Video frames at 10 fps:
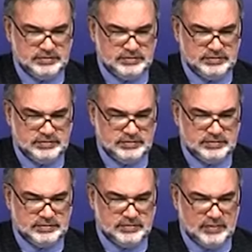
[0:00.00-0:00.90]

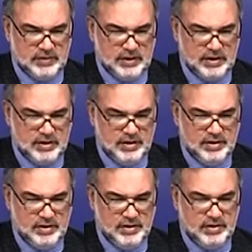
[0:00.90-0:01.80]

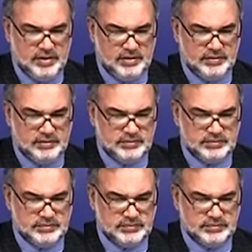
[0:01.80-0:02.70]

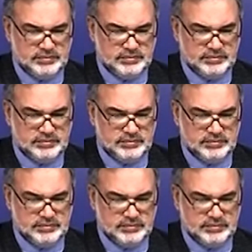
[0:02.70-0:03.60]

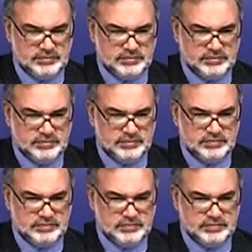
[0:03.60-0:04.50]

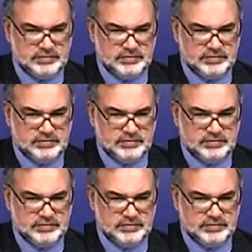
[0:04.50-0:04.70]
This person isn't speaking.